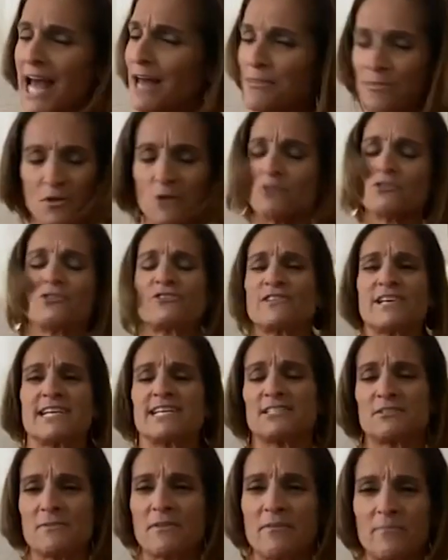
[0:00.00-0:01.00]
at those
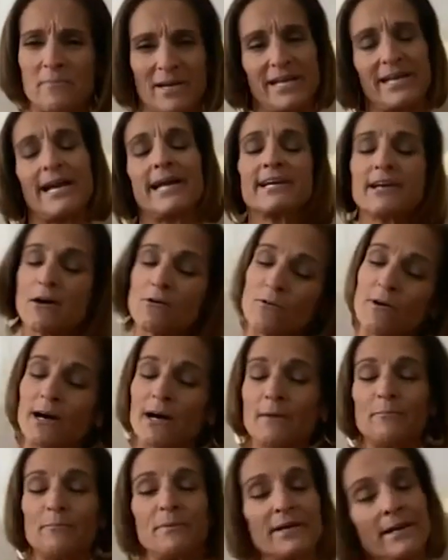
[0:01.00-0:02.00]
things with me. I go
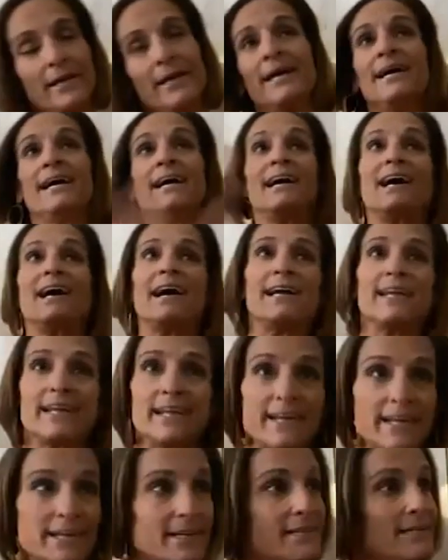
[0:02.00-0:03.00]
up and I
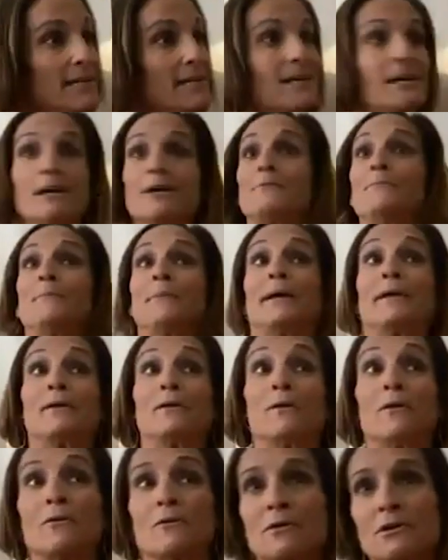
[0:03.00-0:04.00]
get a, a
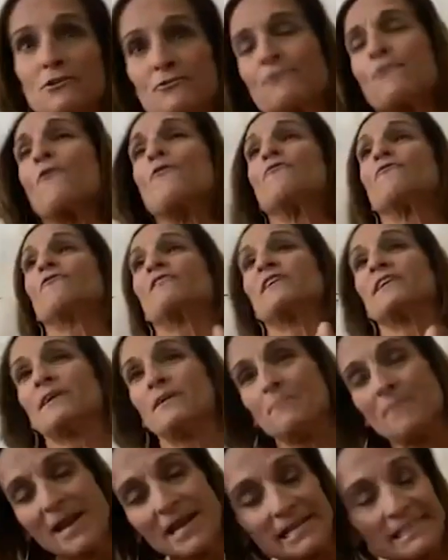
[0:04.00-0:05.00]
medal or a trophy,
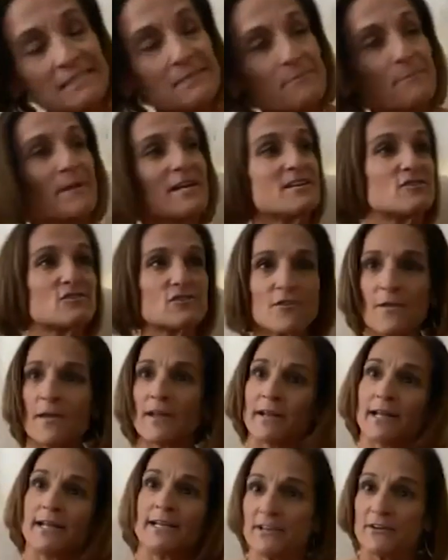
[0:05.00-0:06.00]
I make a speech, and
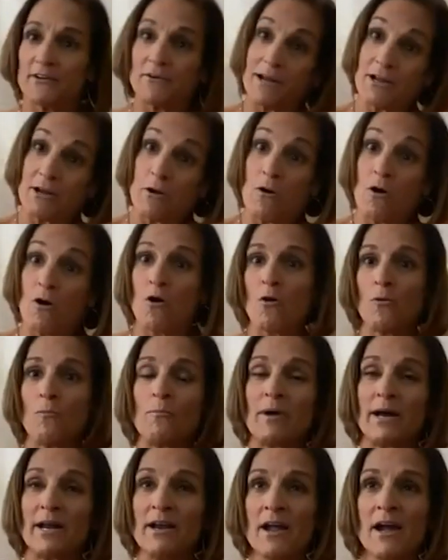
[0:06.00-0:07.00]
then I, you know, I go home.
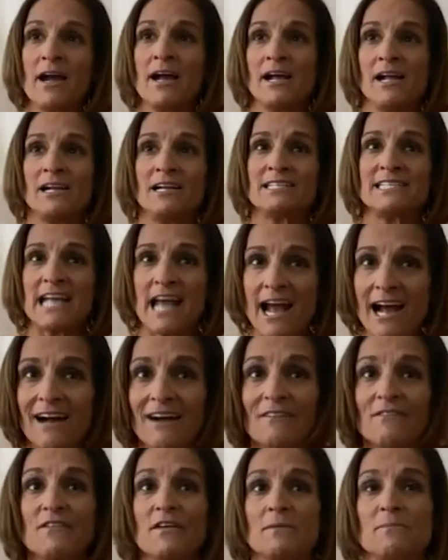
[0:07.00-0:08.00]
But to
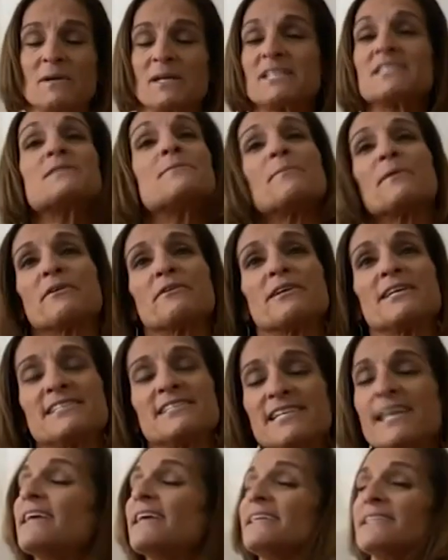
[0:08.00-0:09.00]
have them
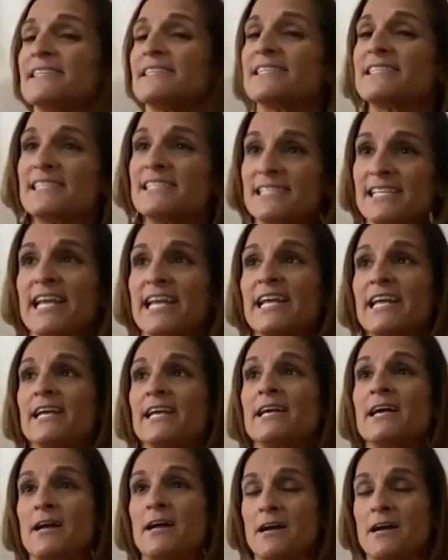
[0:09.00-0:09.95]
experience it and to see,